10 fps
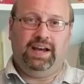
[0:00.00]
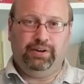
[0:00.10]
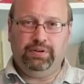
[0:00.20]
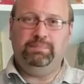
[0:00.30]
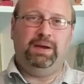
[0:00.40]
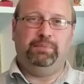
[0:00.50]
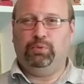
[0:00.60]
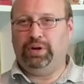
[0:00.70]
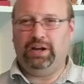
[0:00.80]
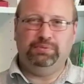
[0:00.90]
I remember
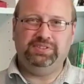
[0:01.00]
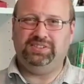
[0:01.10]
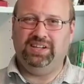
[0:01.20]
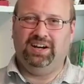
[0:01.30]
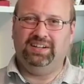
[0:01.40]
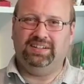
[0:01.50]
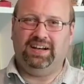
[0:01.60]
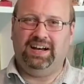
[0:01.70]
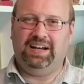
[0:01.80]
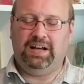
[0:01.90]
when I was young,
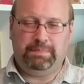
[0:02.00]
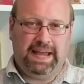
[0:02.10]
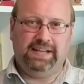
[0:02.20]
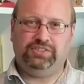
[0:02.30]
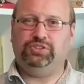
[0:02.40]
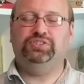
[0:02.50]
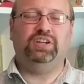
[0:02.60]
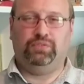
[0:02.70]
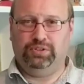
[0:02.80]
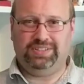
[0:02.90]
a pastor
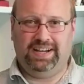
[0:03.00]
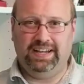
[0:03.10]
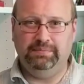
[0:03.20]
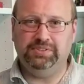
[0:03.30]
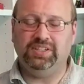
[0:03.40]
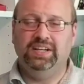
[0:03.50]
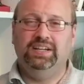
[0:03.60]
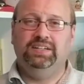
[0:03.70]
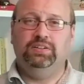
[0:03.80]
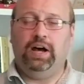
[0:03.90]
several times
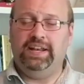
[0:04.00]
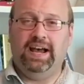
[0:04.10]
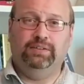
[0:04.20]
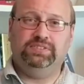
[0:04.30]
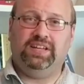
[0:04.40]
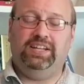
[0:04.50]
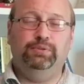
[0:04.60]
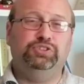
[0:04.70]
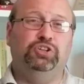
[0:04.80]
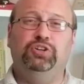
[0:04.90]
announced that he
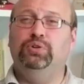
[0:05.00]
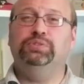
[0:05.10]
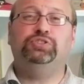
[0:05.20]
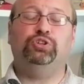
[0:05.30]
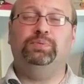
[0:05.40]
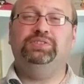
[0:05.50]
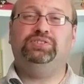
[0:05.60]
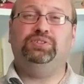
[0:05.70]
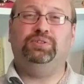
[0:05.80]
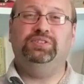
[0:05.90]
was going to do a sermon
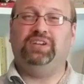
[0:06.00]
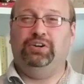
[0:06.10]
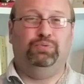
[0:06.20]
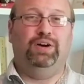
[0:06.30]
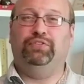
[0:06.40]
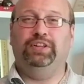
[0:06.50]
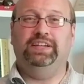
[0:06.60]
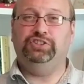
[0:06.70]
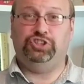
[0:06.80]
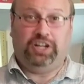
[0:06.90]
series on
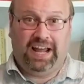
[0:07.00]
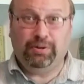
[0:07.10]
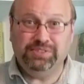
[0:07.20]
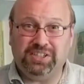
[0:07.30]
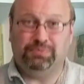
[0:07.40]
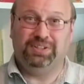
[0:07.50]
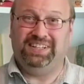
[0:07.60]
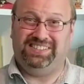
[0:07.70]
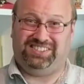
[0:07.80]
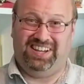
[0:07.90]
Revelation, and I always get
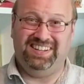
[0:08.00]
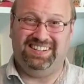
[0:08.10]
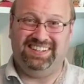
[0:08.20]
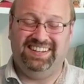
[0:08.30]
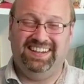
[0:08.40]
really excited.